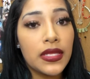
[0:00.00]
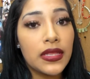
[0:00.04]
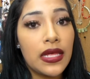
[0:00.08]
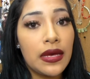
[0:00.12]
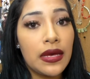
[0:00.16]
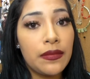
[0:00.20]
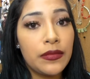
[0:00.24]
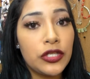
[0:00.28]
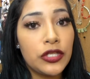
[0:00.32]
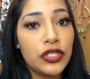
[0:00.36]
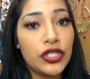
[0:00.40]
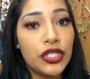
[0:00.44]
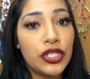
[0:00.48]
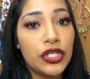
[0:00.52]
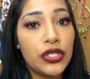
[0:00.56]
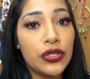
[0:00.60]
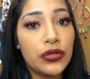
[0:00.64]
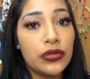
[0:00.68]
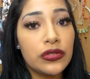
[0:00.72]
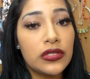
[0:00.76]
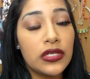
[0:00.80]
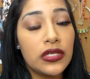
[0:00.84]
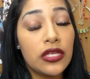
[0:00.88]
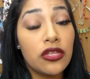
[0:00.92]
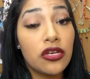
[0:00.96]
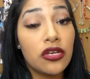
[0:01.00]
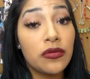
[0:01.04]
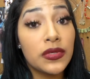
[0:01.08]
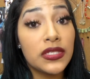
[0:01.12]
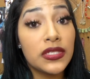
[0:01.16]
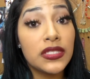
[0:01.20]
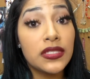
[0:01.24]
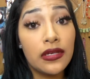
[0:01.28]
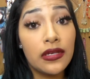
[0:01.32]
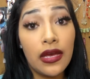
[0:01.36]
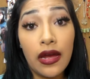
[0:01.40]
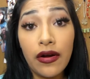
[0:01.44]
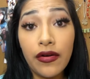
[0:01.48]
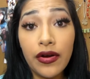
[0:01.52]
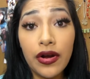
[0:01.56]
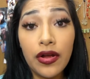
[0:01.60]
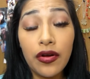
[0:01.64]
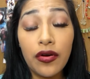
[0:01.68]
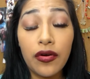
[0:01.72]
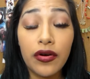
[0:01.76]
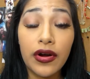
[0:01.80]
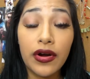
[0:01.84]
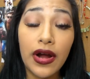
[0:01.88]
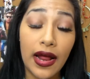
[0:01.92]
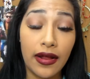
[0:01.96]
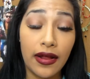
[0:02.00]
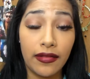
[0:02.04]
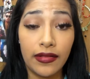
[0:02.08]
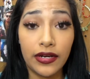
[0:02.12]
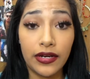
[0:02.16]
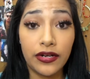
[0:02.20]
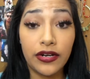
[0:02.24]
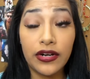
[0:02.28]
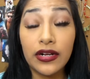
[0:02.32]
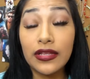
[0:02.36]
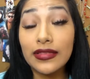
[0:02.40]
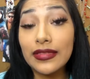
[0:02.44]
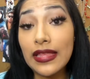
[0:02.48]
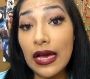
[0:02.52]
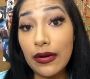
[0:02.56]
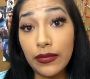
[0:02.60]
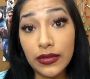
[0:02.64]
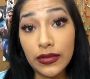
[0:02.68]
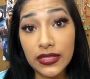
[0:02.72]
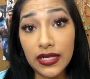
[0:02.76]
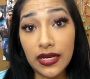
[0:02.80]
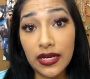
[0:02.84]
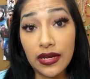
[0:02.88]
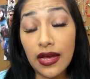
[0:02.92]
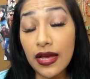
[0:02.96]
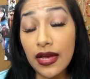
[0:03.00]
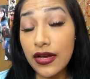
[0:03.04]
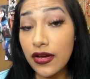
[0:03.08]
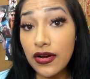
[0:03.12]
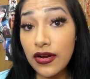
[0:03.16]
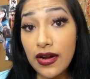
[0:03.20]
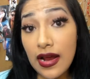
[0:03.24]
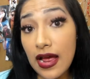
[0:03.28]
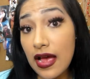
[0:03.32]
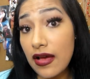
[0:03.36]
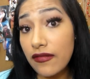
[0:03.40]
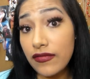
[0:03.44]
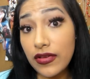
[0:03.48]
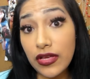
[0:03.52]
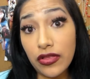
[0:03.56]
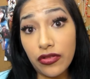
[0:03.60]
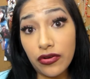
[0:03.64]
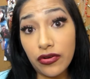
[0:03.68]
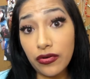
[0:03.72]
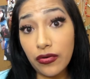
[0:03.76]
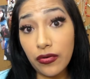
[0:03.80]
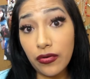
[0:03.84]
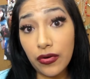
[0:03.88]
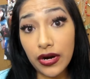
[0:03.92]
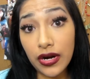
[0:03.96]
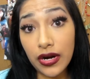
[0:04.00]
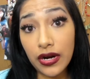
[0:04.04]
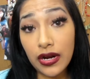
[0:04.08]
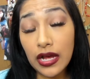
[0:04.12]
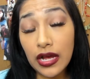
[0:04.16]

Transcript: let me choose either mascara or eyeliner. That was it. I couldn't have either or.